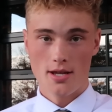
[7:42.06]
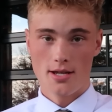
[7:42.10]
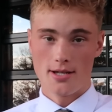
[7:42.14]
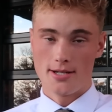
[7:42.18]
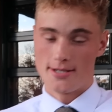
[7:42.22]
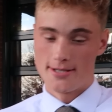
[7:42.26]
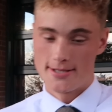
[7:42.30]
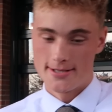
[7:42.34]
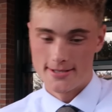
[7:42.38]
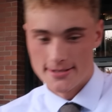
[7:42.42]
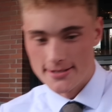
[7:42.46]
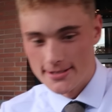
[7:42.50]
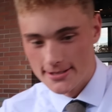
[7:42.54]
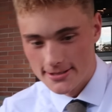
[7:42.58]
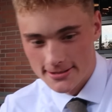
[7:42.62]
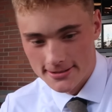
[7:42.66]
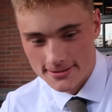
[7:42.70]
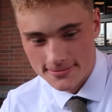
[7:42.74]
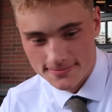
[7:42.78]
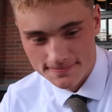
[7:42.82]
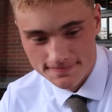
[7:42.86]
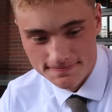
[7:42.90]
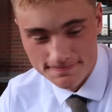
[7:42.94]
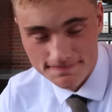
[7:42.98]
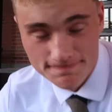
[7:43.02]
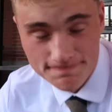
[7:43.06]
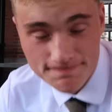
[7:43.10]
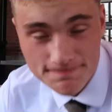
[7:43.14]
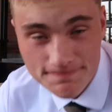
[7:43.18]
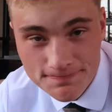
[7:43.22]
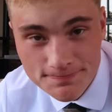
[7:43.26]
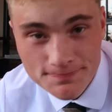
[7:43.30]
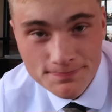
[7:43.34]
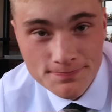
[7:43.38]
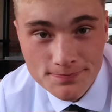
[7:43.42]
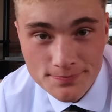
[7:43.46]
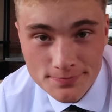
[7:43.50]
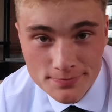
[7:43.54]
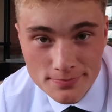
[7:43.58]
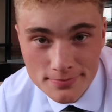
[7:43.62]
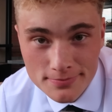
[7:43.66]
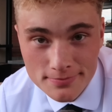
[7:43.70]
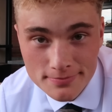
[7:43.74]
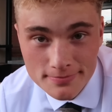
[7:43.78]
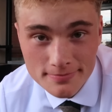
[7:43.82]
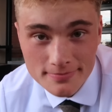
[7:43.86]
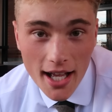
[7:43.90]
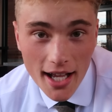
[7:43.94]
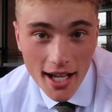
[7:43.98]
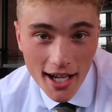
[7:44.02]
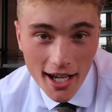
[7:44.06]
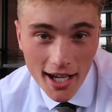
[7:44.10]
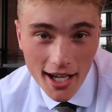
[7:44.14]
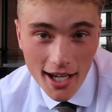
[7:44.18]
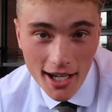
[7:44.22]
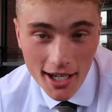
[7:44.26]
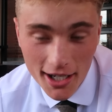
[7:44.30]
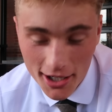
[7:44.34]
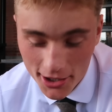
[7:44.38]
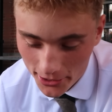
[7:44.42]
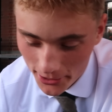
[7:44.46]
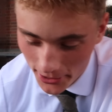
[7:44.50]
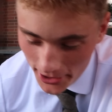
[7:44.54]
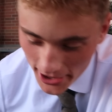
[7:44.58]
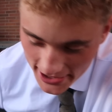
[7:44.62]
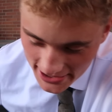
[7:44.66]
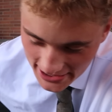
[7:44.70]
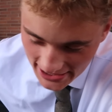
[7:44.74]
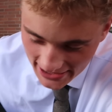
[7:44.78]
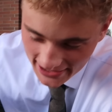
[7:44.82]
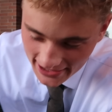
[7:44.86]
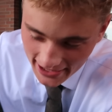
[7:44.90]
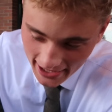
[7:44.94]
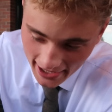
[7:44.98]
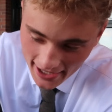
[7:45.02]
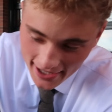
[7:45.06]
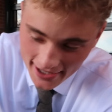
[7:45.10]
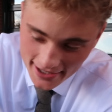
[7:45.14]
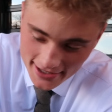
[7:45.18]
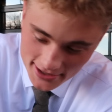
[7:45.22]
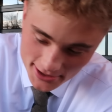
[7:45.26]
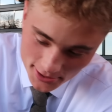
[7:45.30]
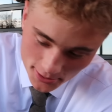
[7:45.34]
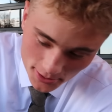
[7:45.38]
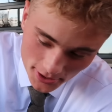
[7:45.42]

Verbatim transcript: dinner. Good choice. How are you feeling?